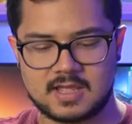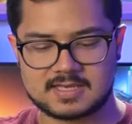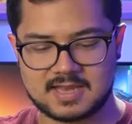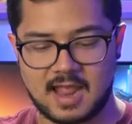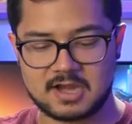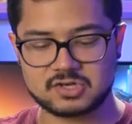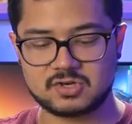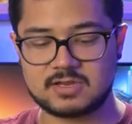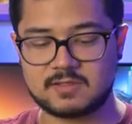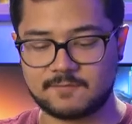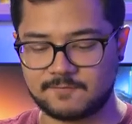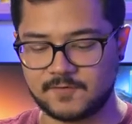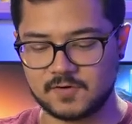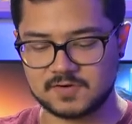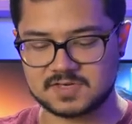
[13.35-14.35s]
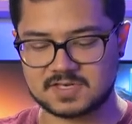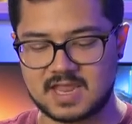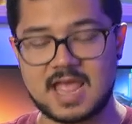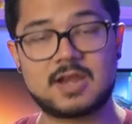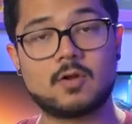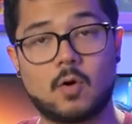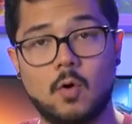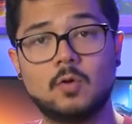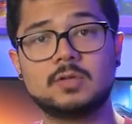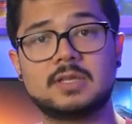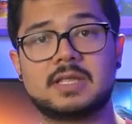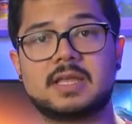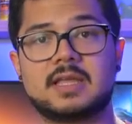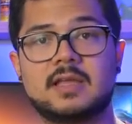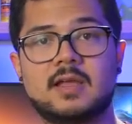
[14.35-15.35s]
It's actually the first and
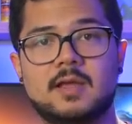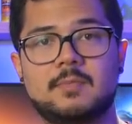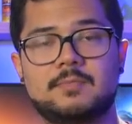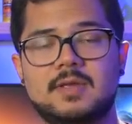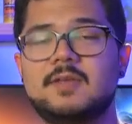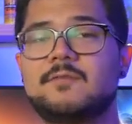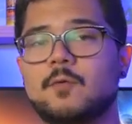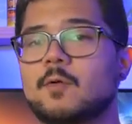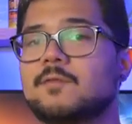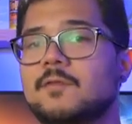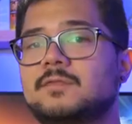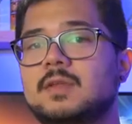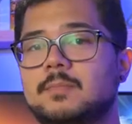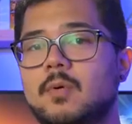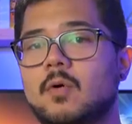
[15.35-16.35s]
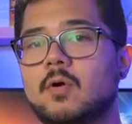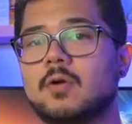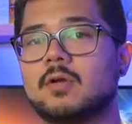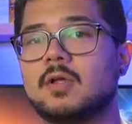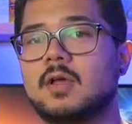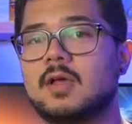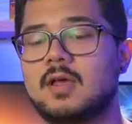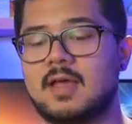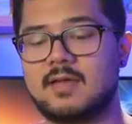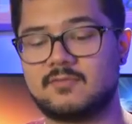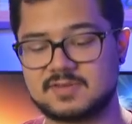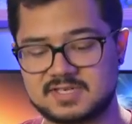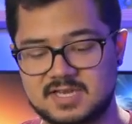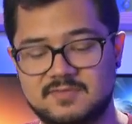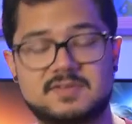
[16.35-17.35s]
only B450 board I've
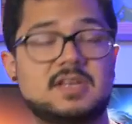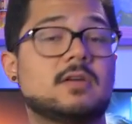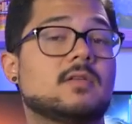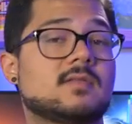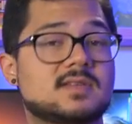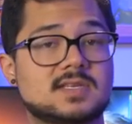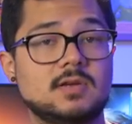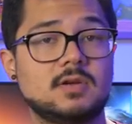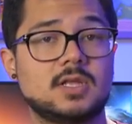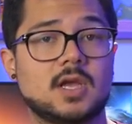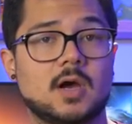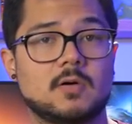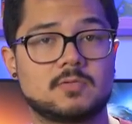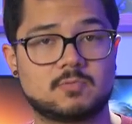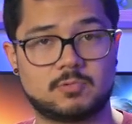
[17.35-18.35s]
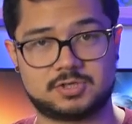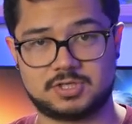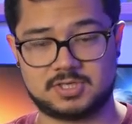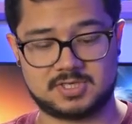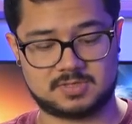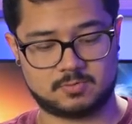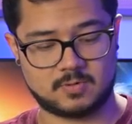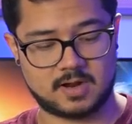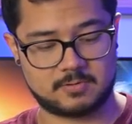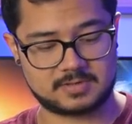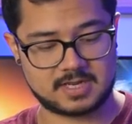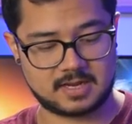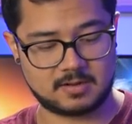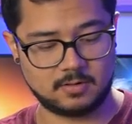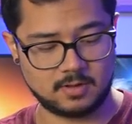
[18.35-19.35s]
received here in the studio, which is why we're
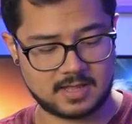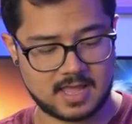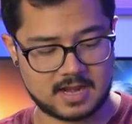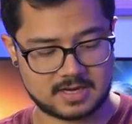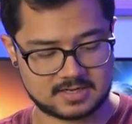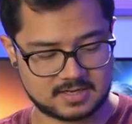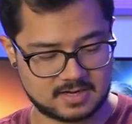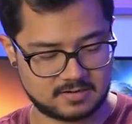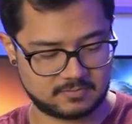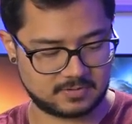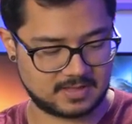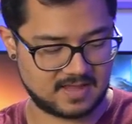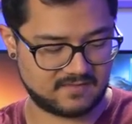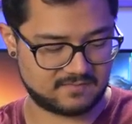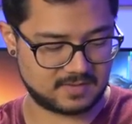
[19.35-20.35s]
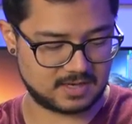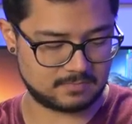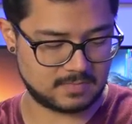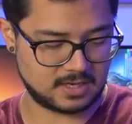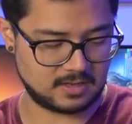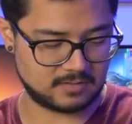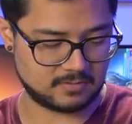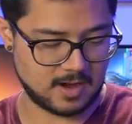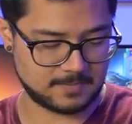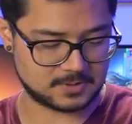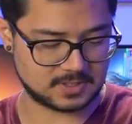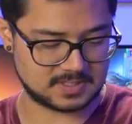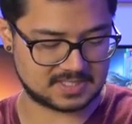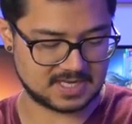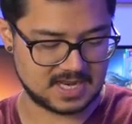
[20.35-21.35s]
taking a look at it. I didn't really have many other
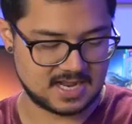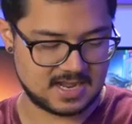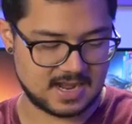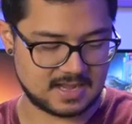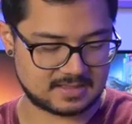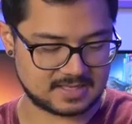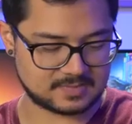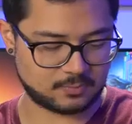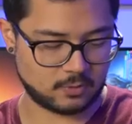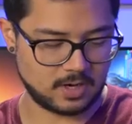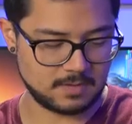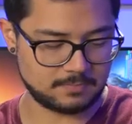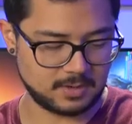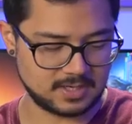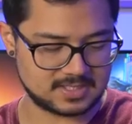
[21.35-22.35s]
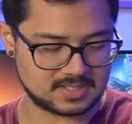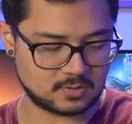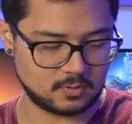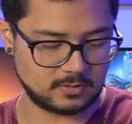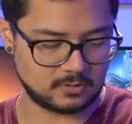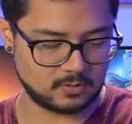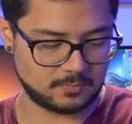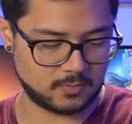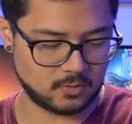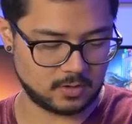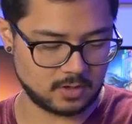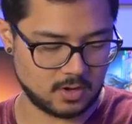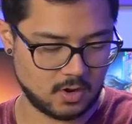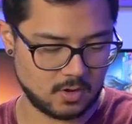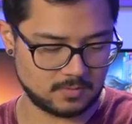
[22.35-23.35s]
options at this point, but it's a cool little
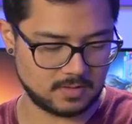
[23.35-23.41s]
board. Oh,